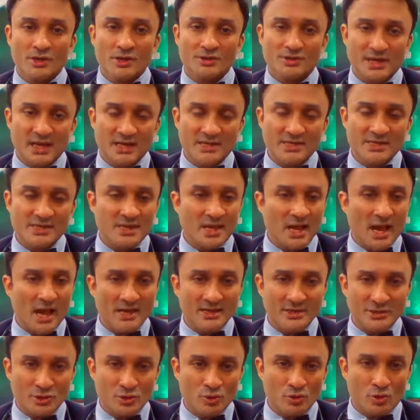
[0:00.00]
stays in the
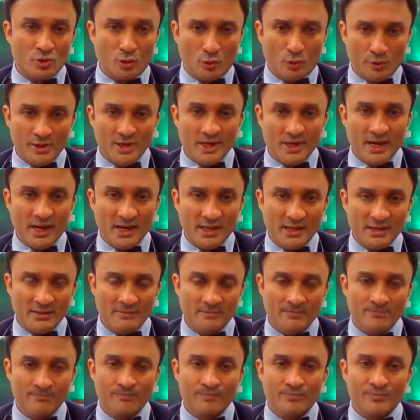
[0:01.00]
ICU
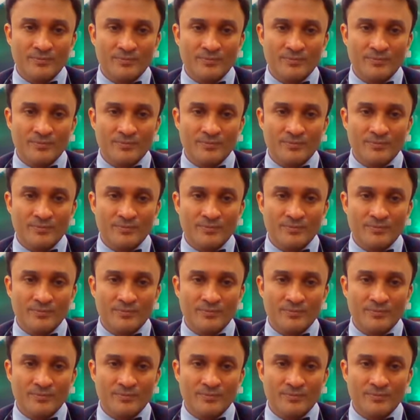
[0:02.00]
overnight.